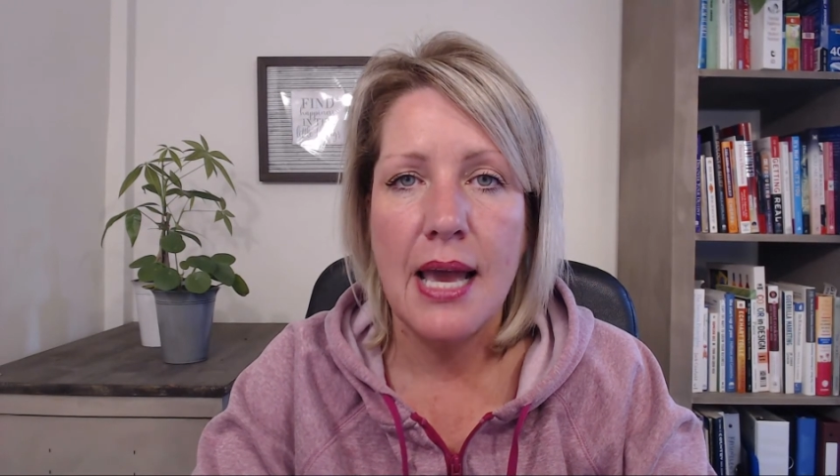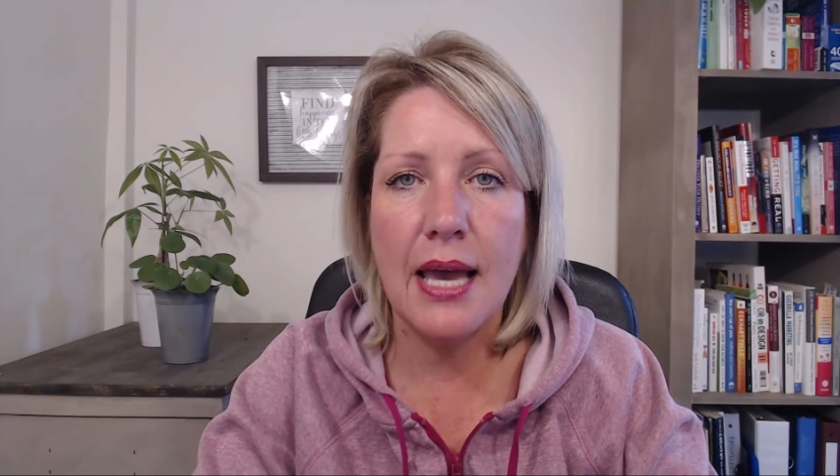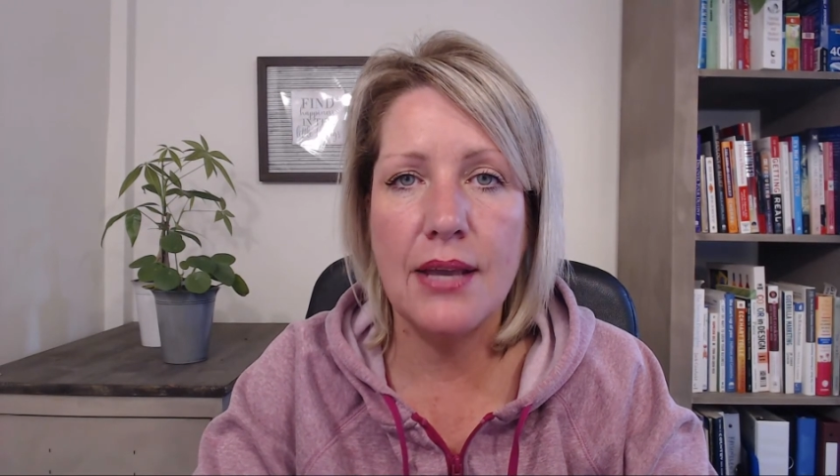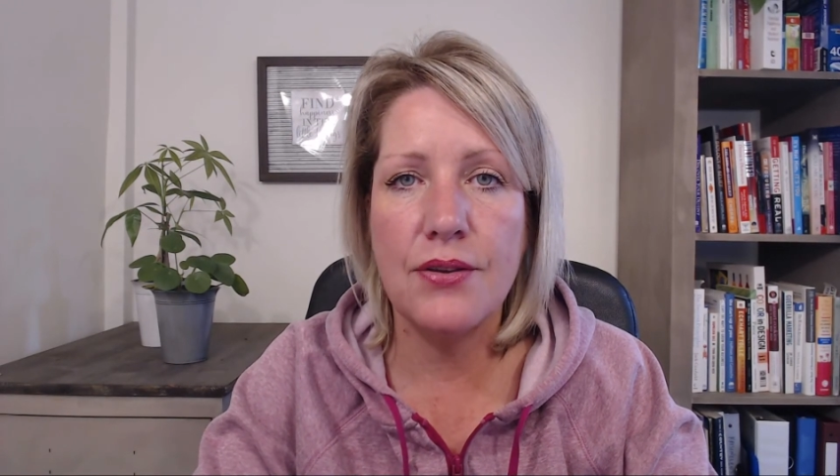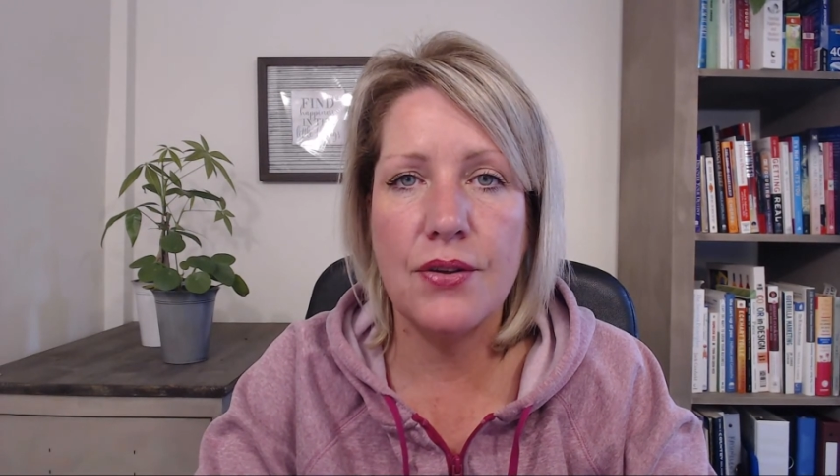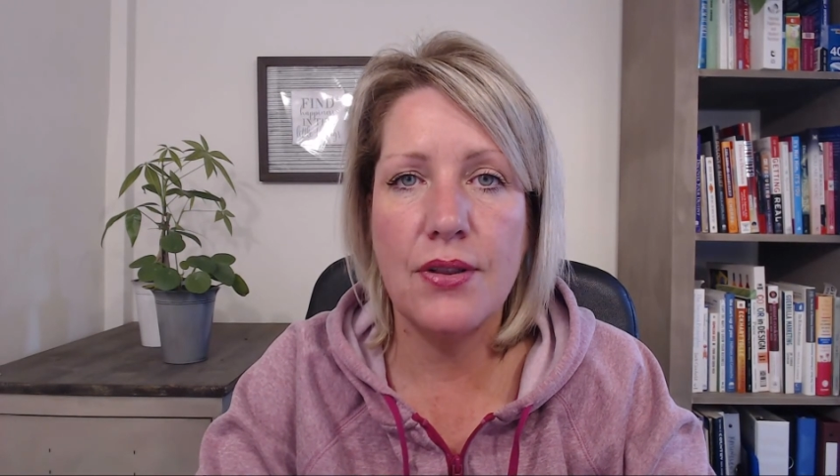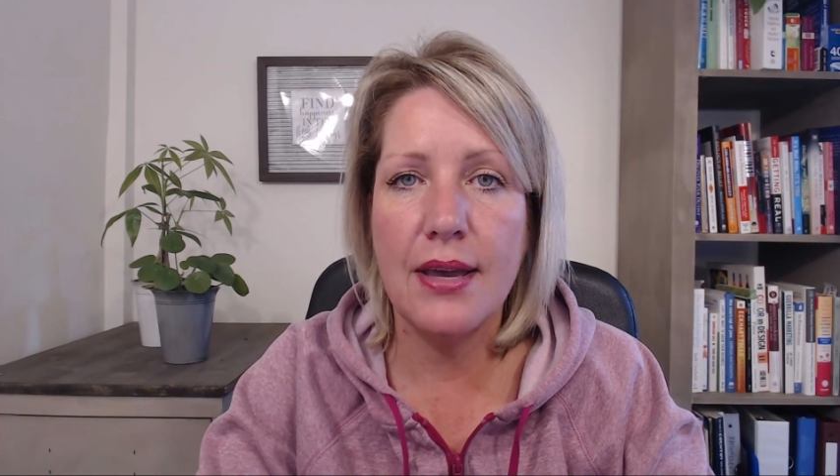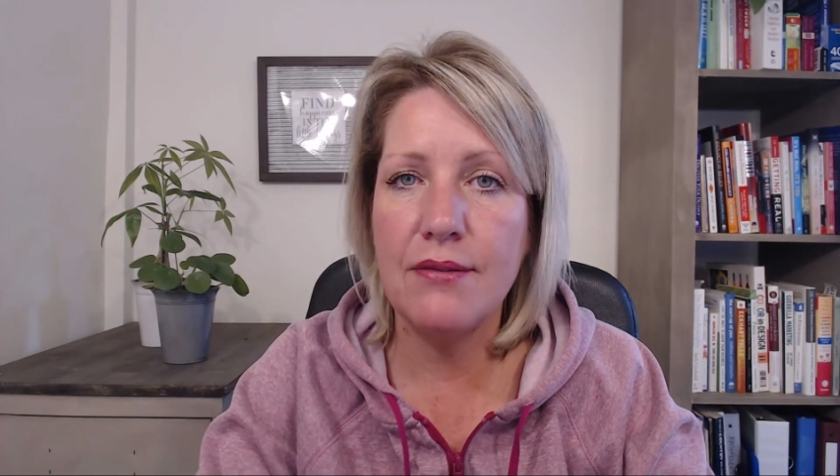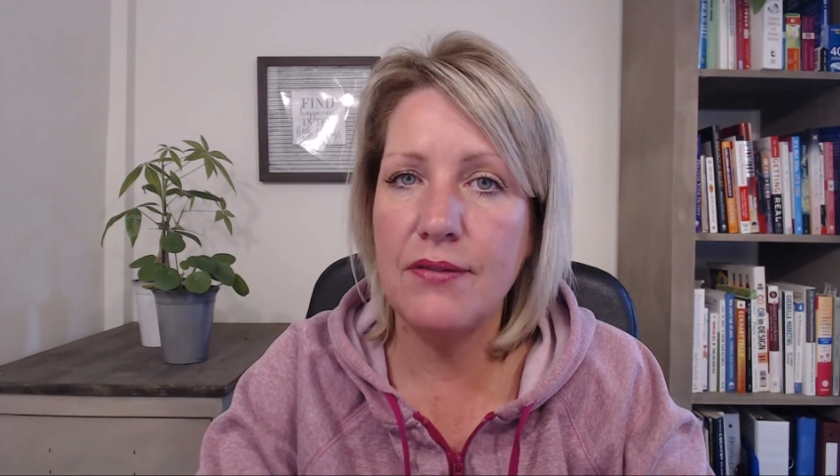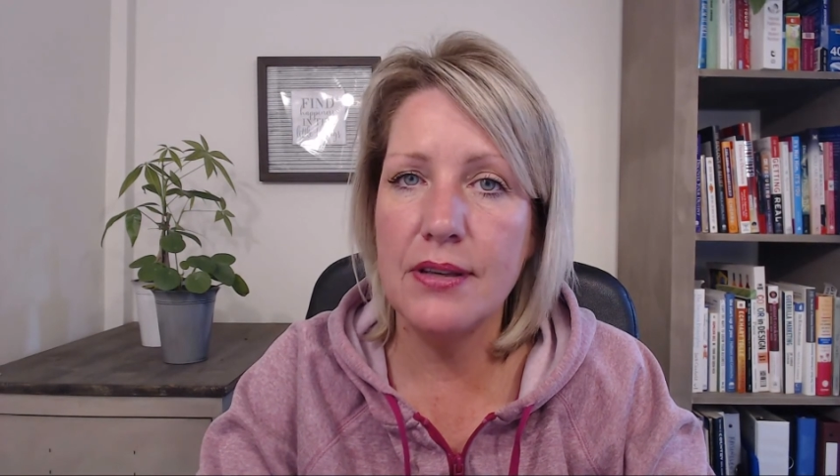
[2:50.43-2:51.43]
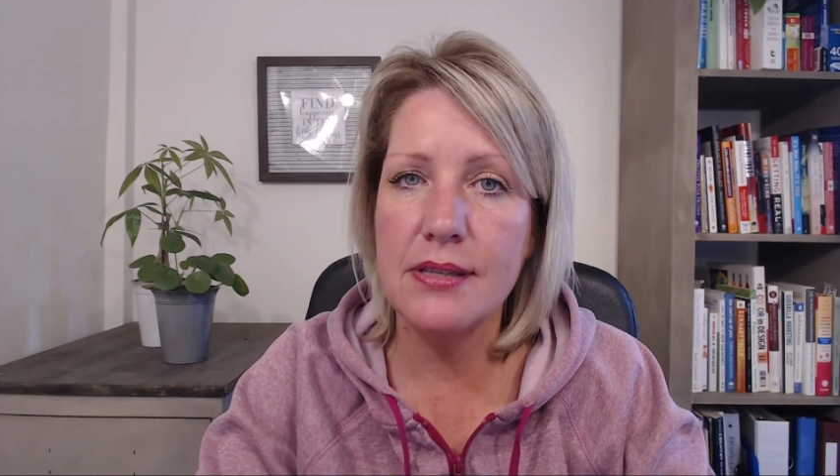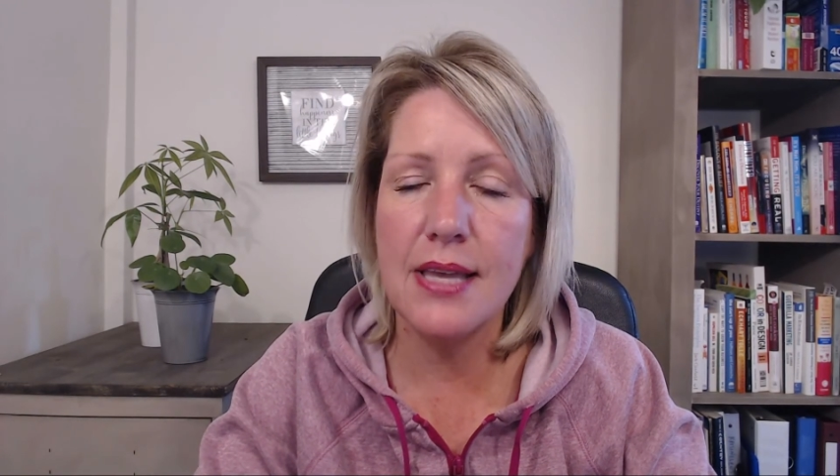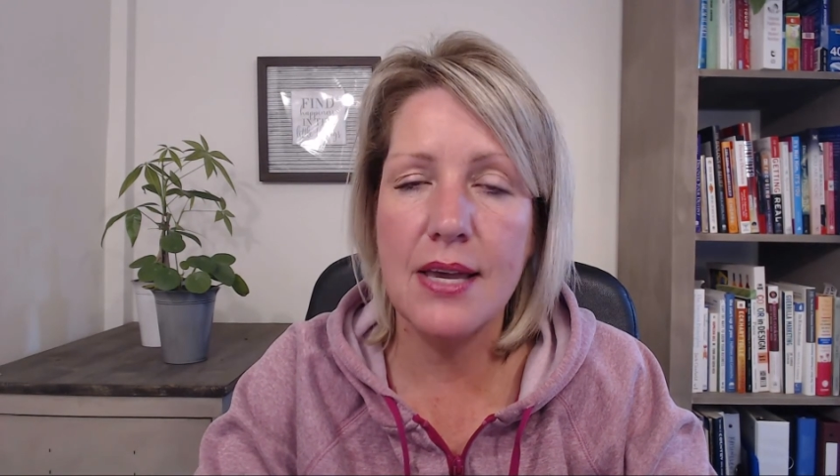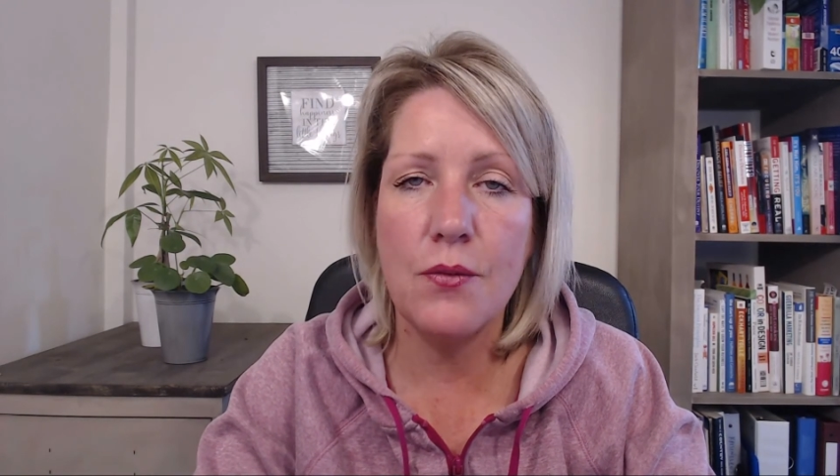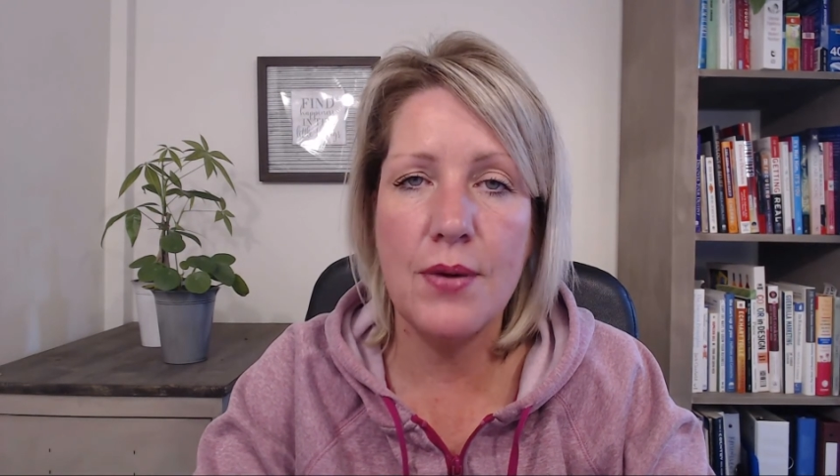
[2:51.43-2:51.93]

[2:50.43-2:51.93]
and the client feels like